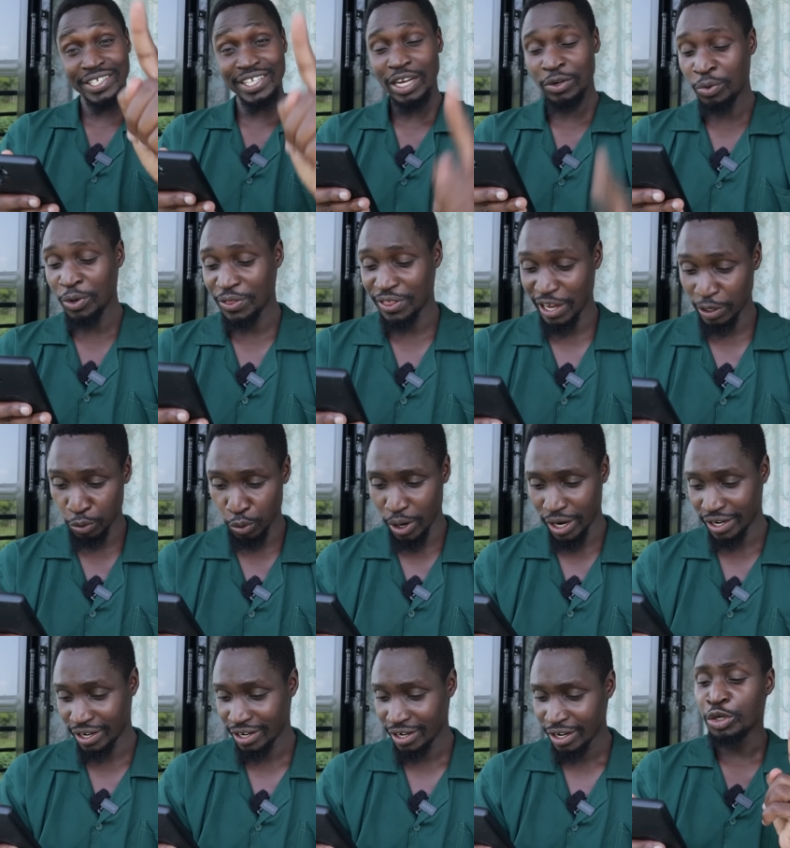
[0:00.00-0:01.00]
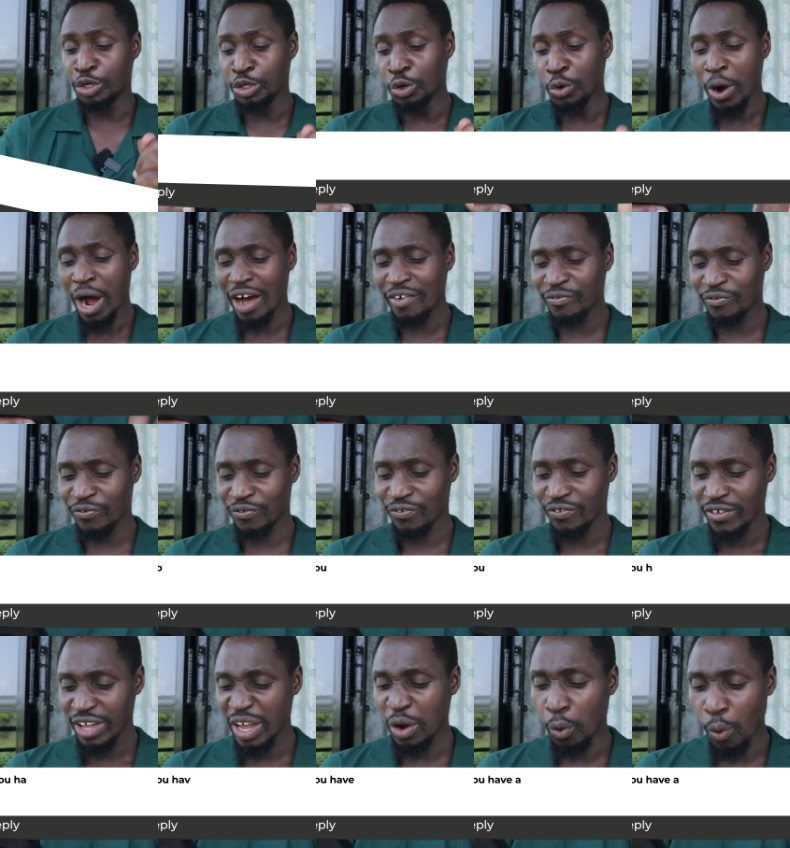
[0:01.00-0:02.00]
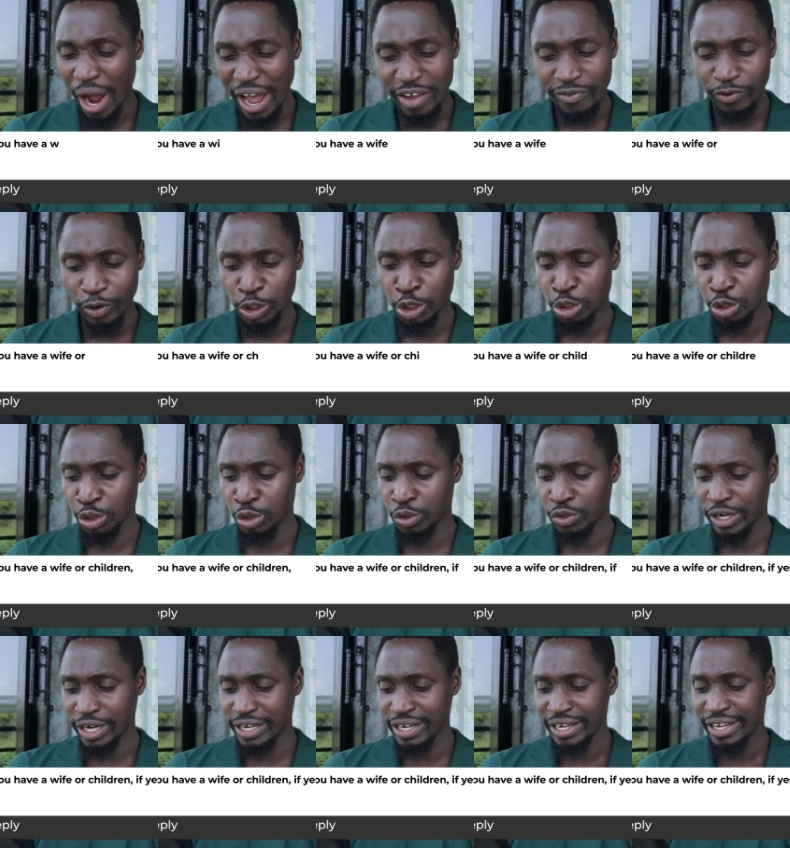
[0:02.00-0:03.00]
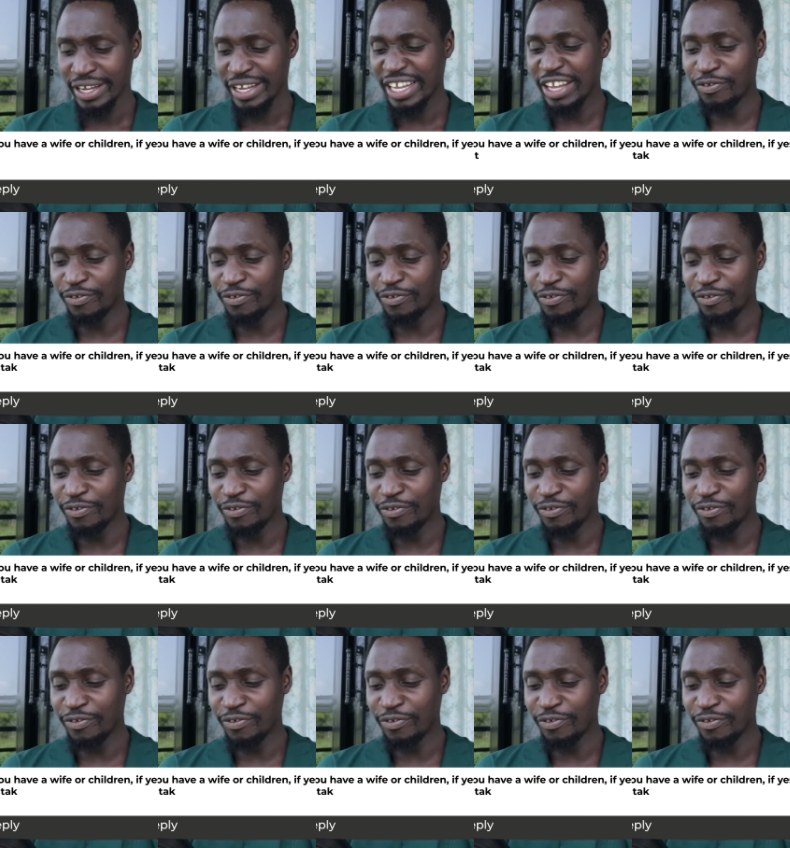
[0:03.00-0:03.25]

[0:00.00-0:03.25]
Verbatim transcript: start with that one. Do you have a wife or children?